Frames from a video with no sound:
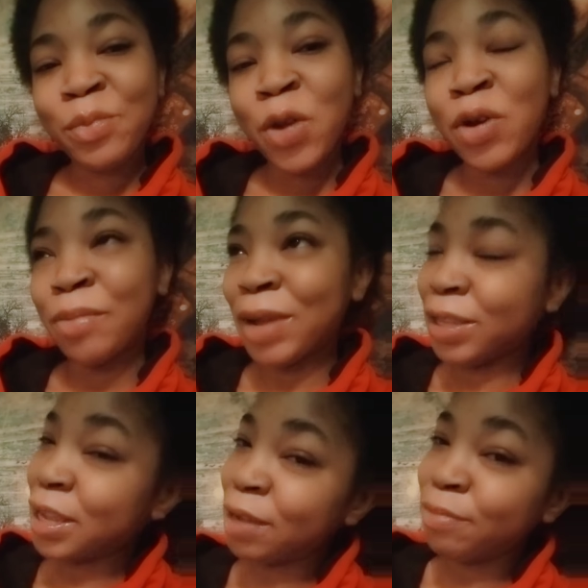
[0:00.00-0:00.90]
You
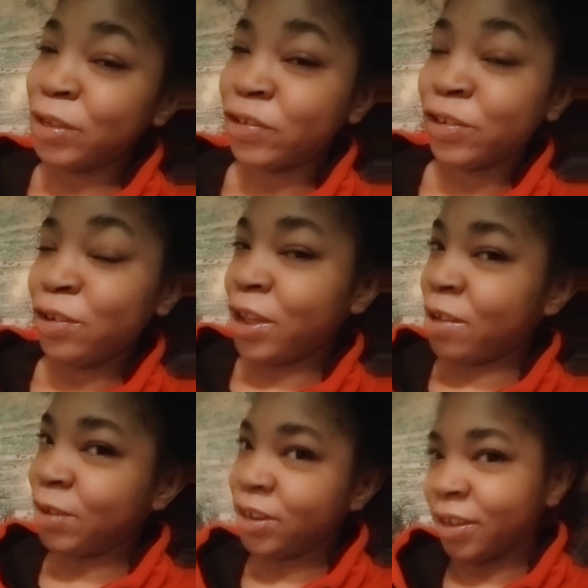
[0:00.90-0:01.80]

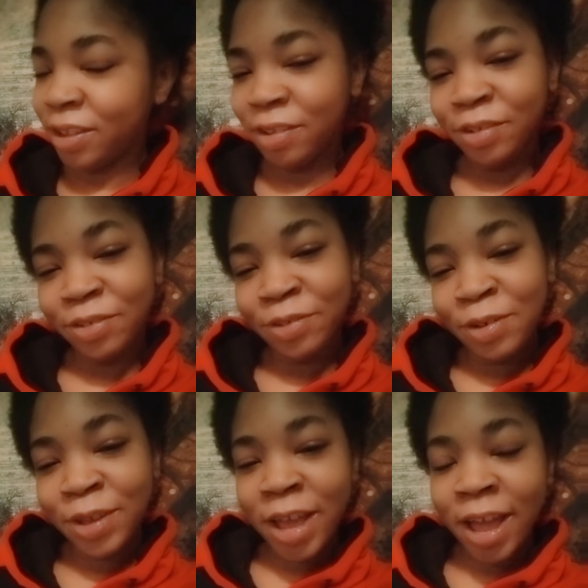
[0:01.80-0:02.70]
never know,
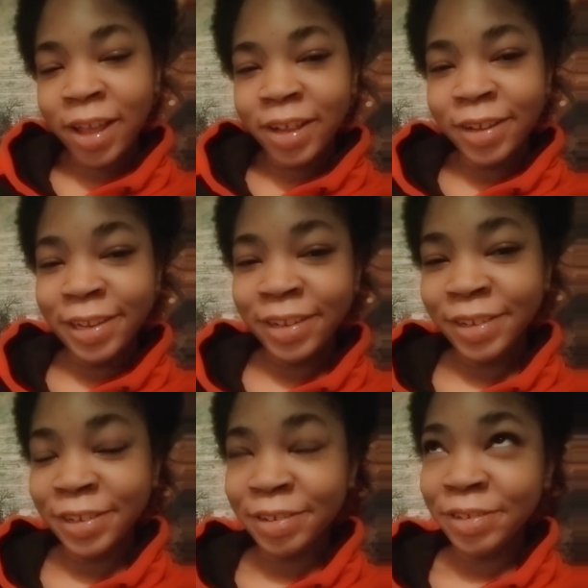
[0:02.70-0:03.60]
okay?
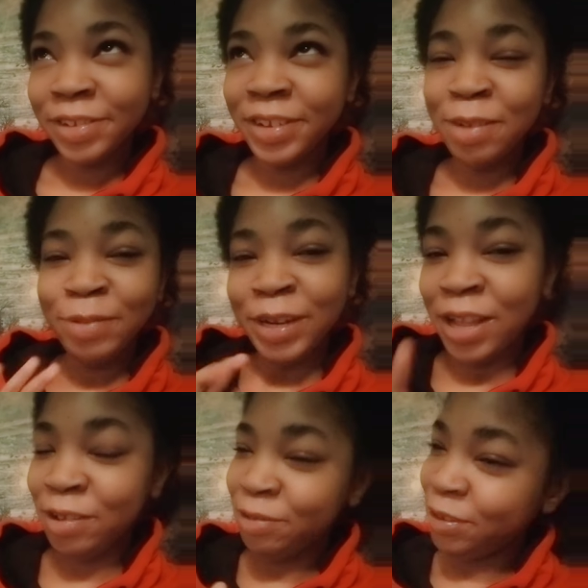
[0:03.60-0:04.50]
You never
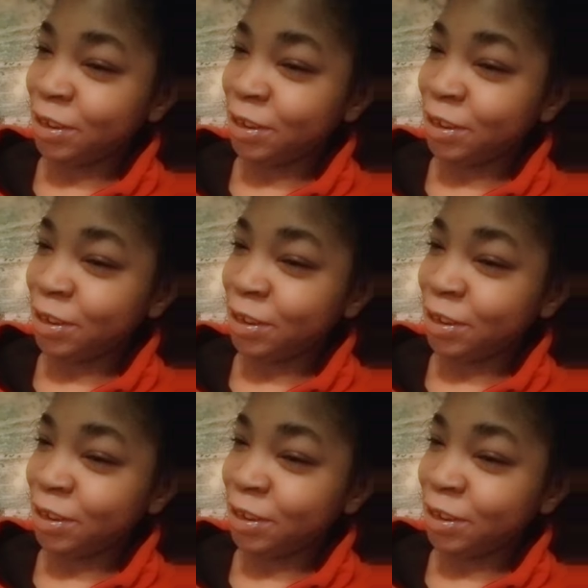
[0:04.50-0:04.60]
know.